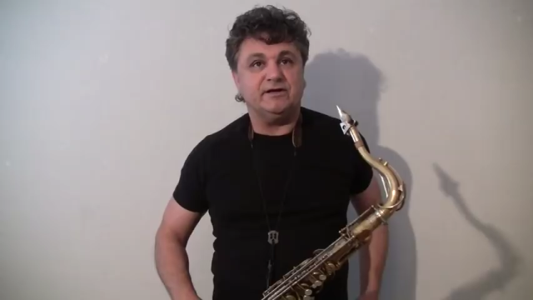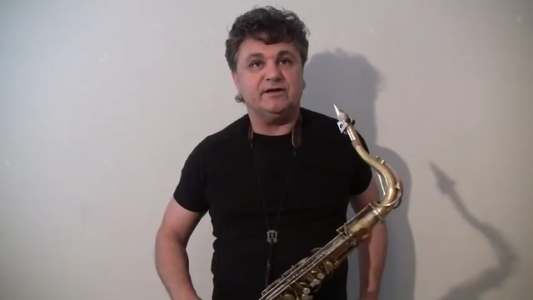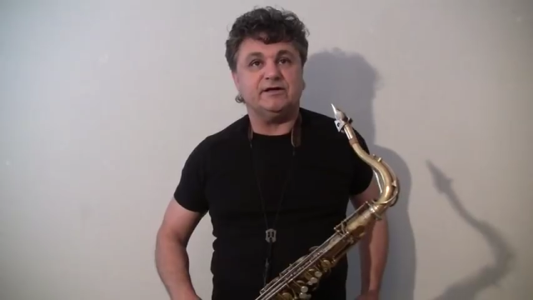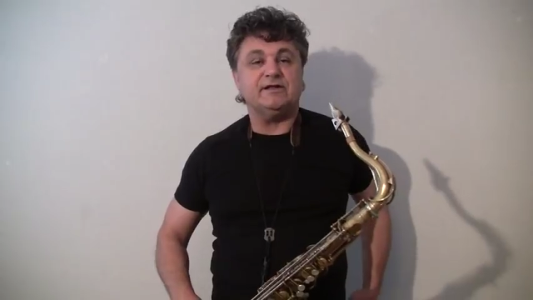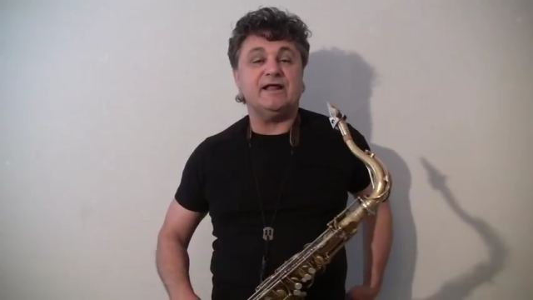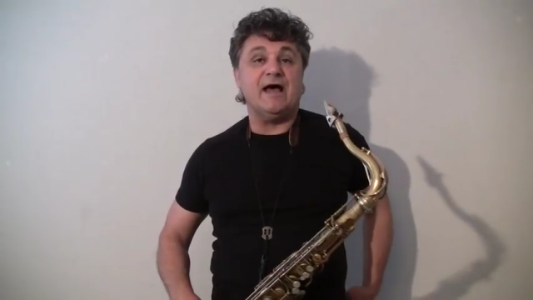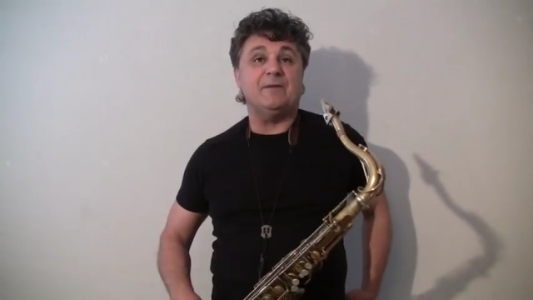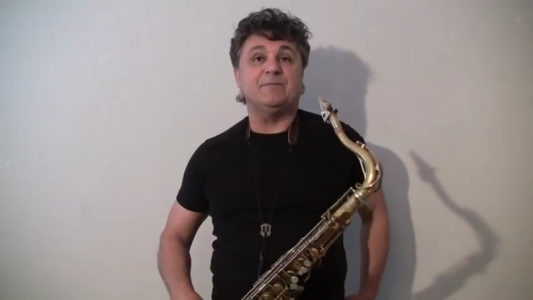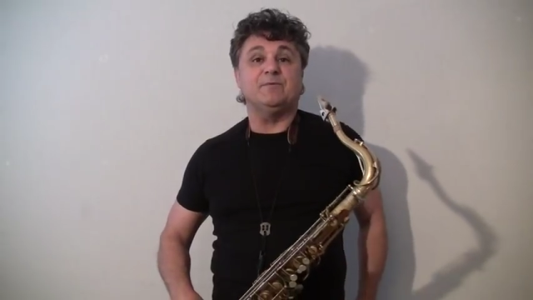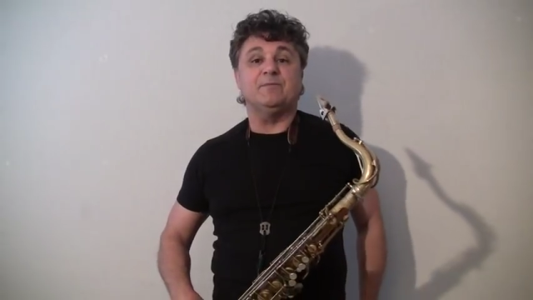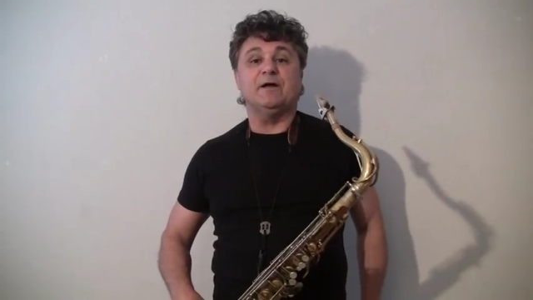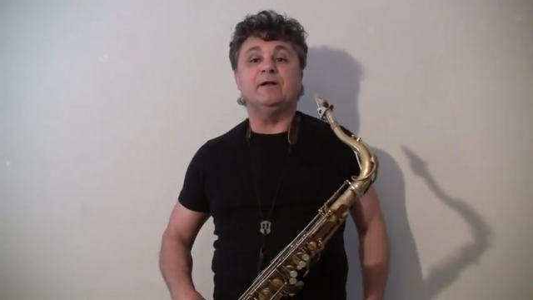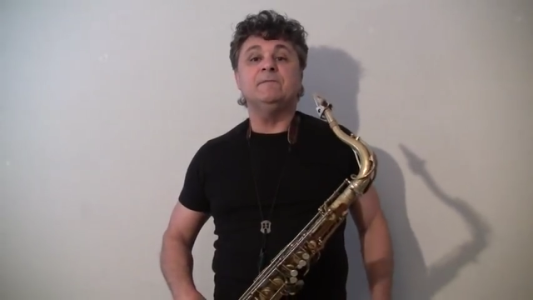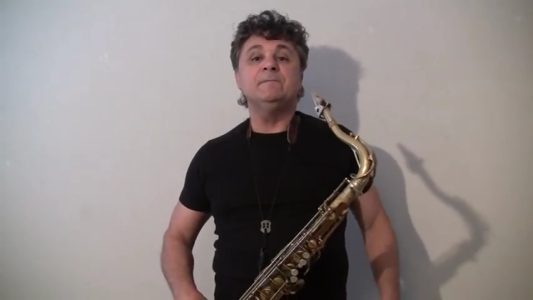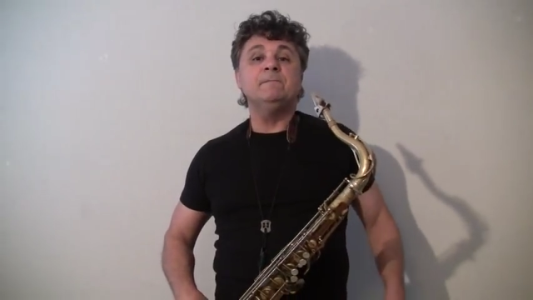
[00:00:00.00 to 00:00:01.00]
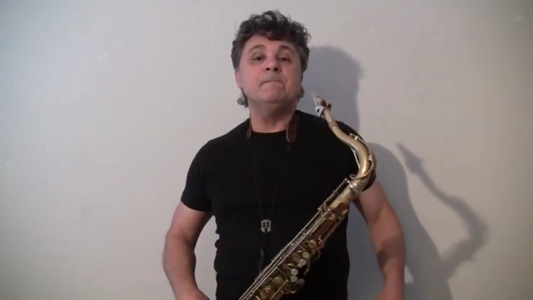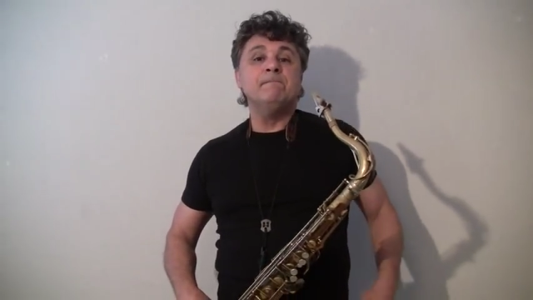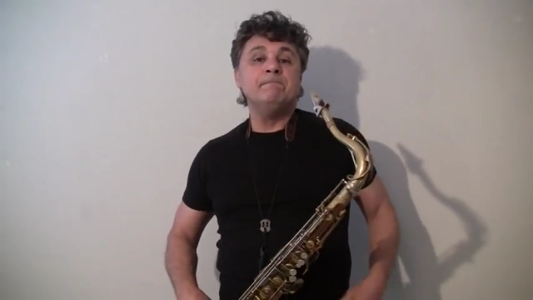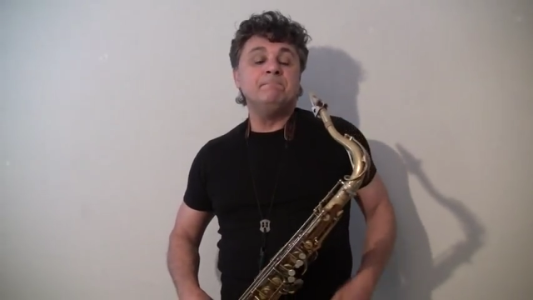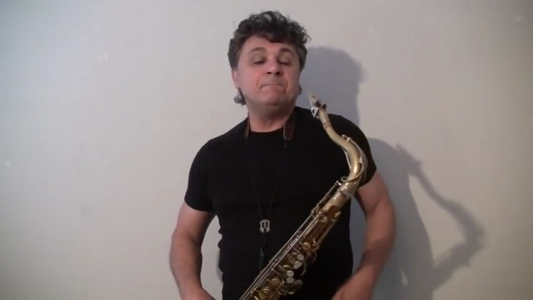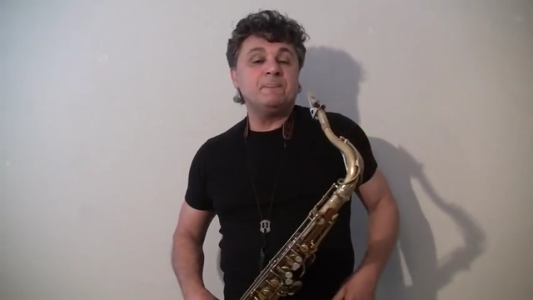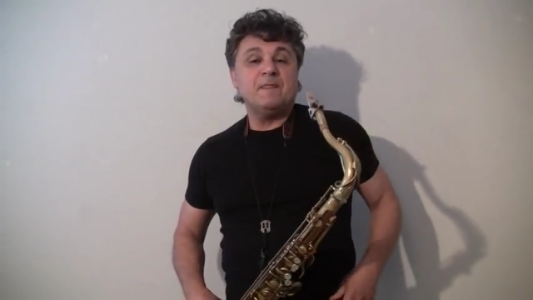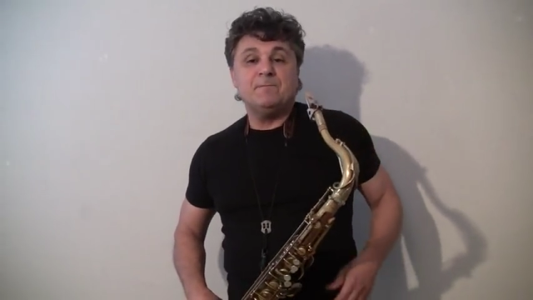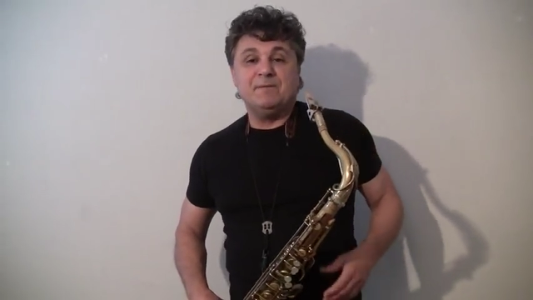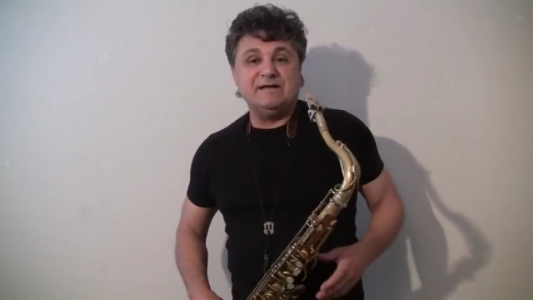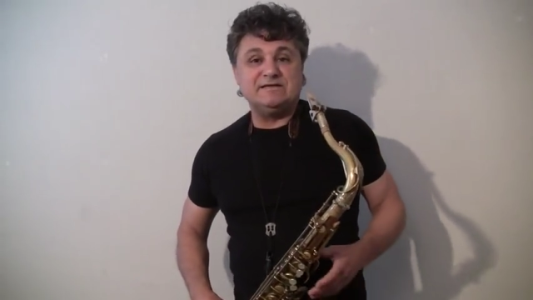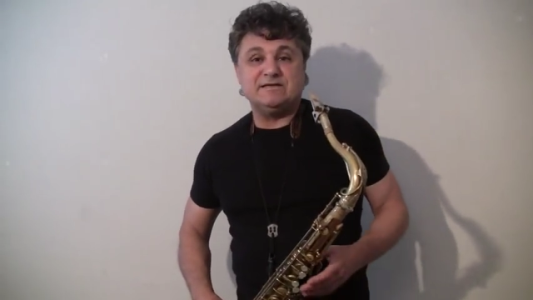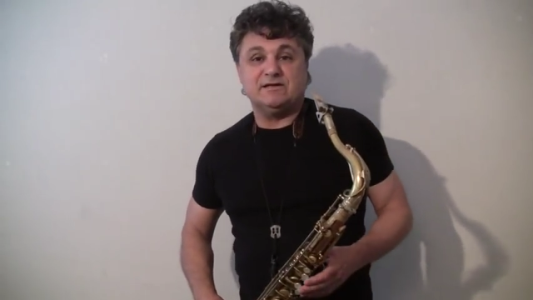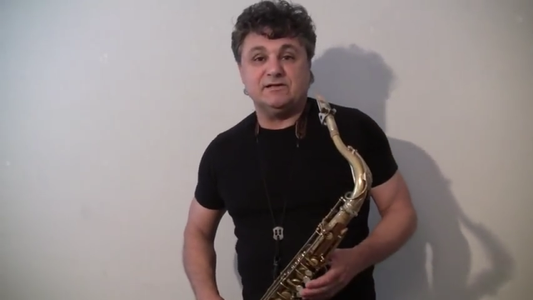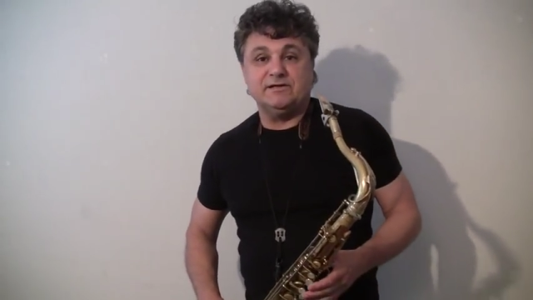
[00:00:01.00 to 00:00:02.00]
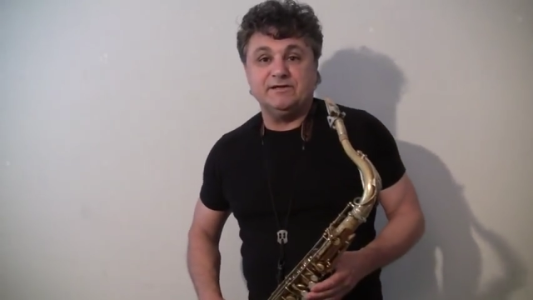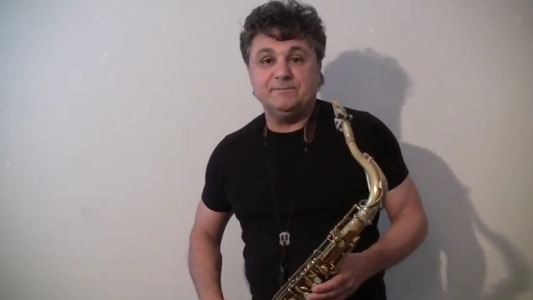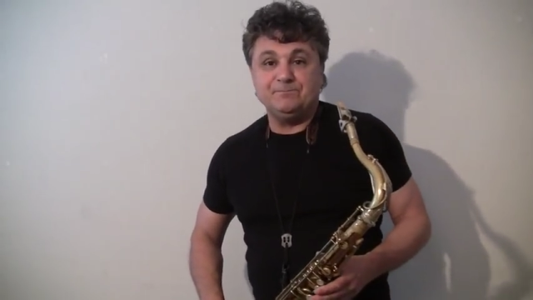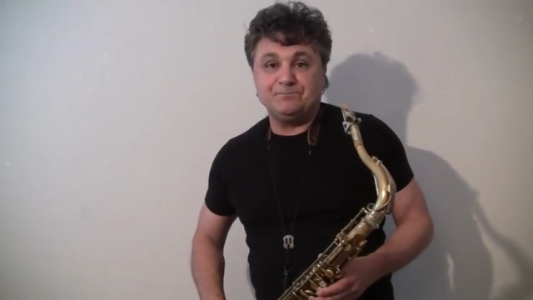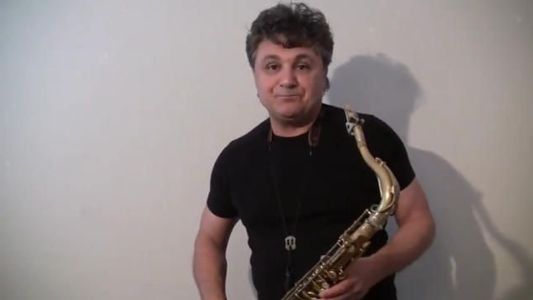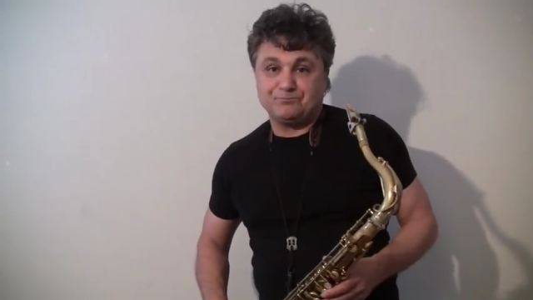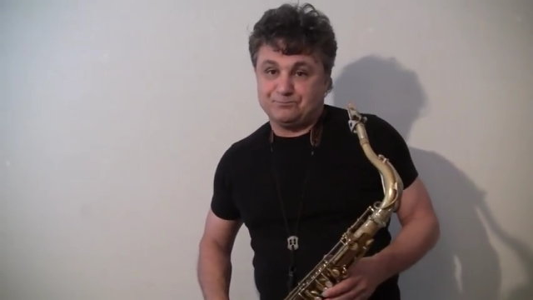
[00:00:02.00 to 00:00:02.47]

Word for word: it can happen, but basically,